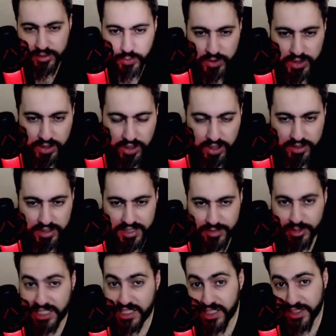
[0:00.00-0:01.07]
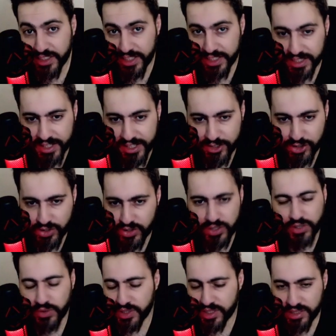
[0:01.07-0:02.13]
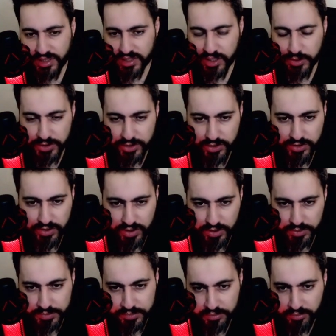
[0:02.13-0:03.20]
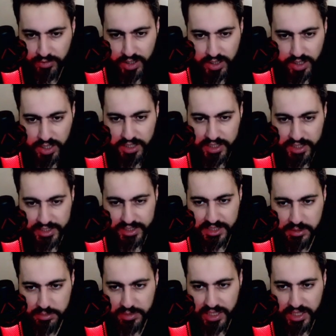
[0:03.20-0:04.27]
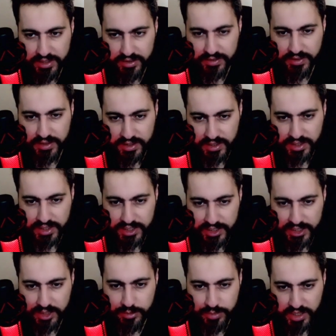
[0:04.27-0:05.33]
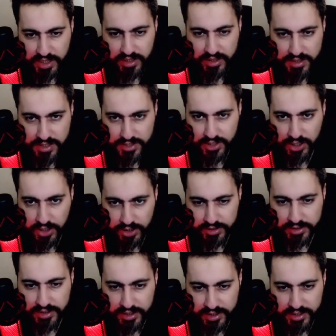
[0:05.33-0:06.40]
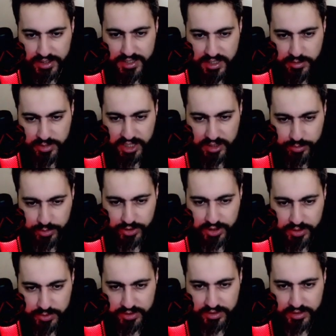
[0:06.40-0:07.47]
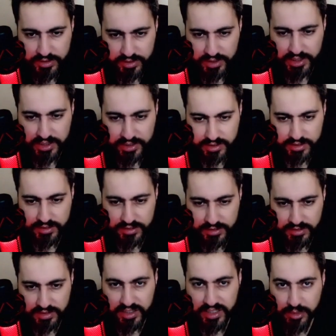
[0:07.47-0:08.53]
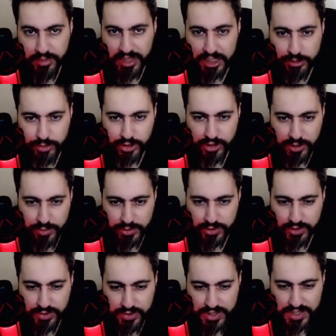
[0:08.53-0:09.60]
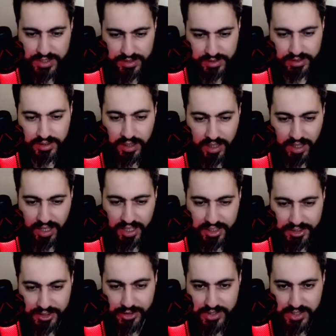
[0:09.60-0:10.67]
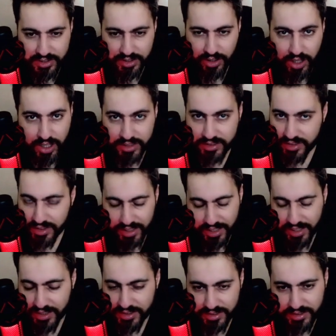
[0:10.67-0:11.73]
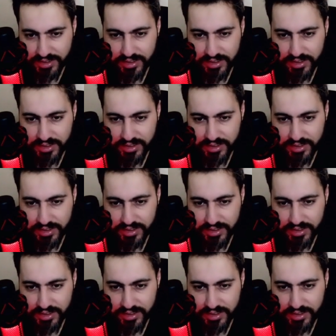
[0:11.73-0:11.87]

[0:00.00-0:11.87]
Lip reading: Wing Con is basically a catch, so he's not going to throw. Annihilape. I think Annihilape, and this is a hot take, is a bad Pokemon. Like a bad Pokemon to use. I use it a lot and